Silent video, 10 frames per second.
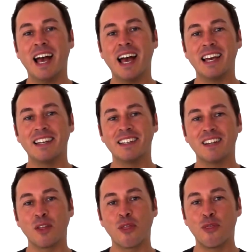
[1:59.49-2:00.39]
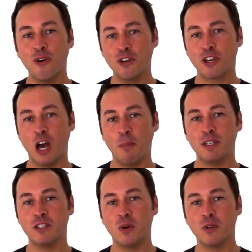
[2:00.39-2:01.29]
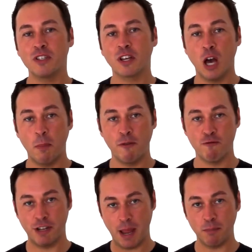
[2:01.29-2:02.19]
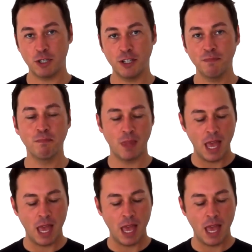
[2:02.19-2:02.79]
And the third cup is known as the cup of redemption.